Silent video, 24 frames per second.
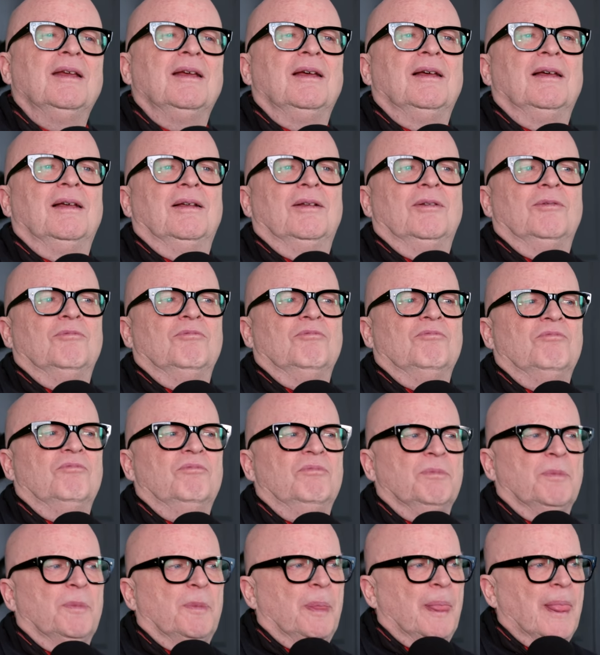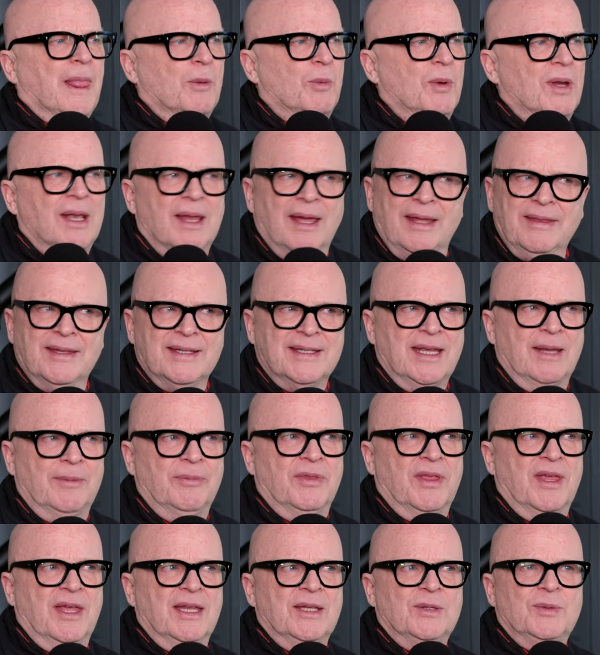We liked the same
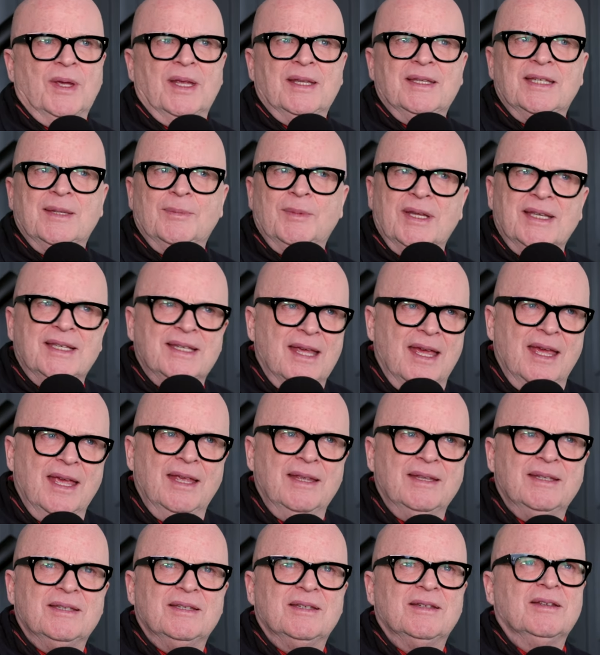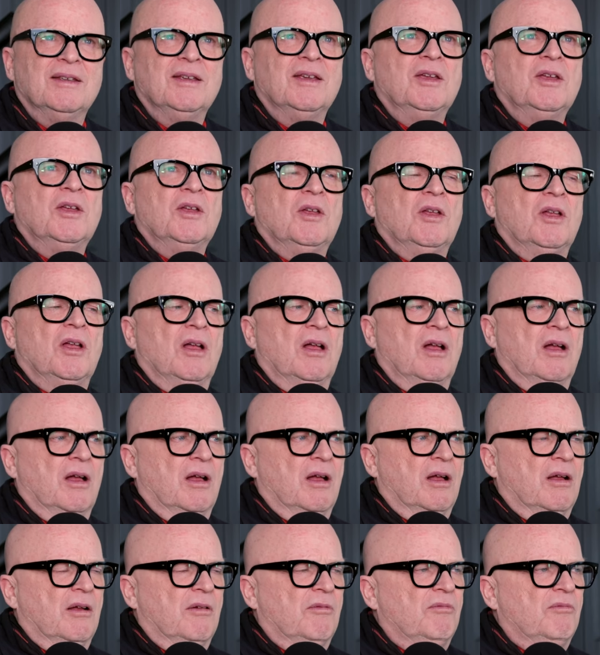things. We had similar taste.
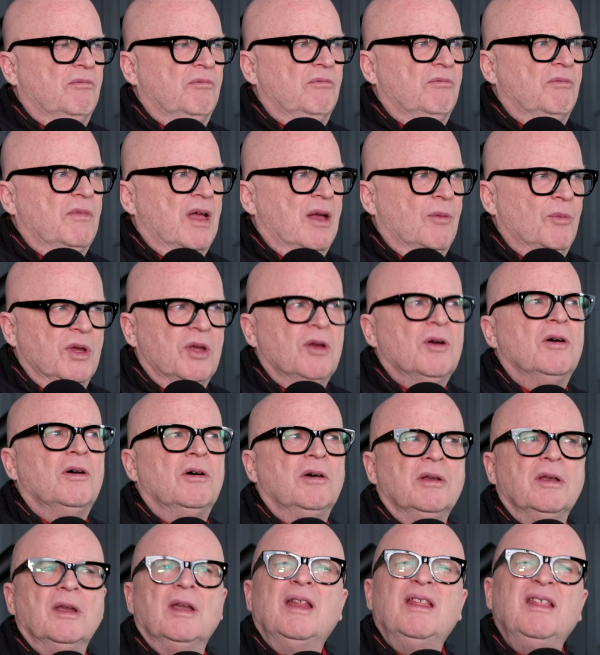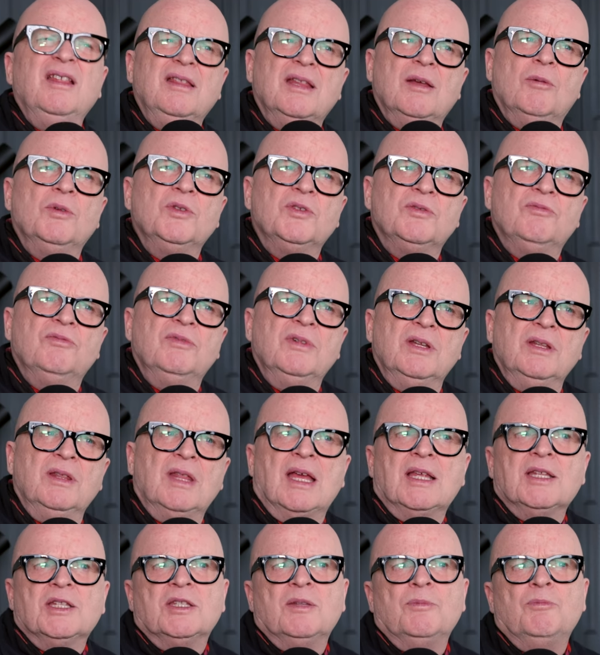And we got on, and I think that was really
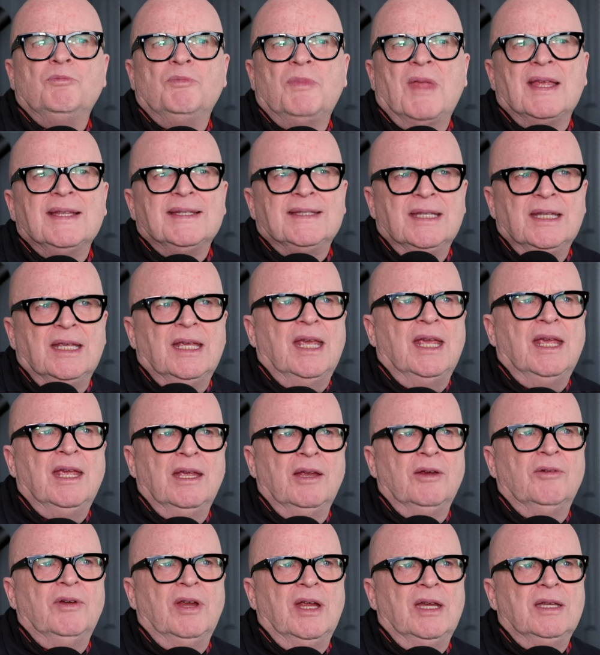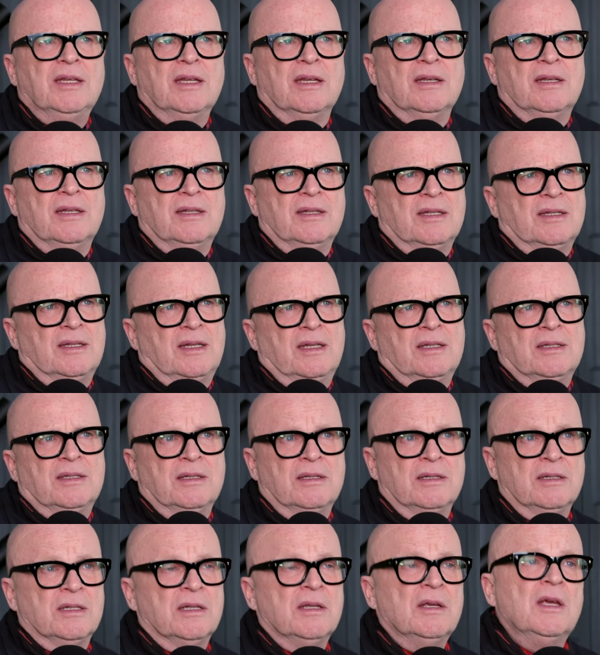that's the key ingredient, is
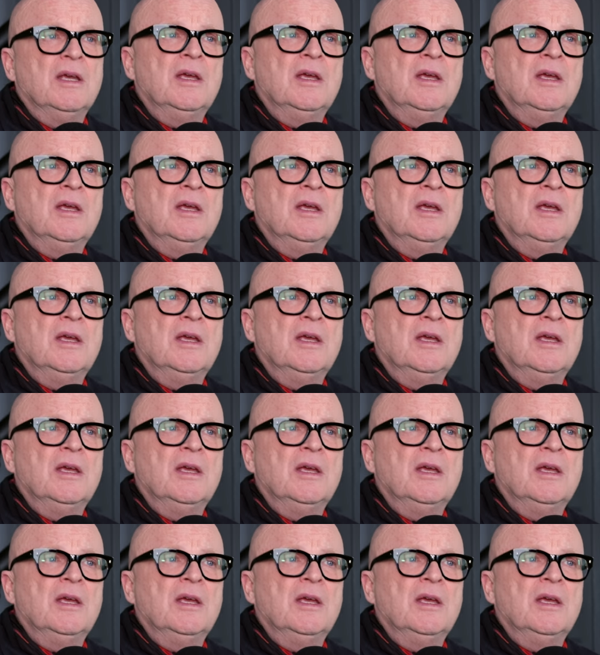that